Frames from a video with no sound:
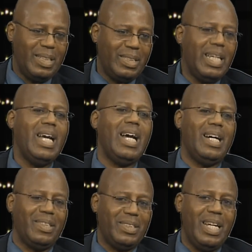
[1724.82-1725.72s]

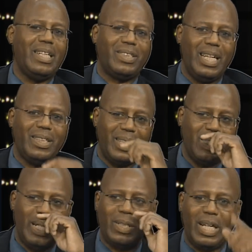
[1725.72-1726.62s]
Yeah, yes.
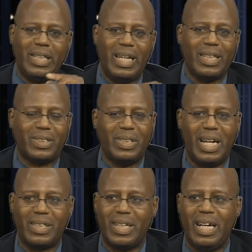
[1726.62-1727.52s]
Okay,
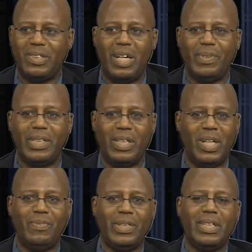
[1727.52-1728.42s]
excellent. I
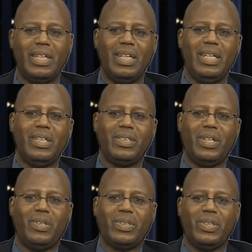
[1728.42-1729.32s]
love it.
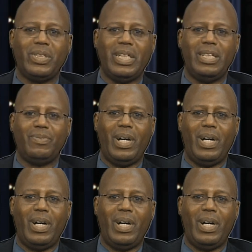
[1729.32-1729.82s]
So again,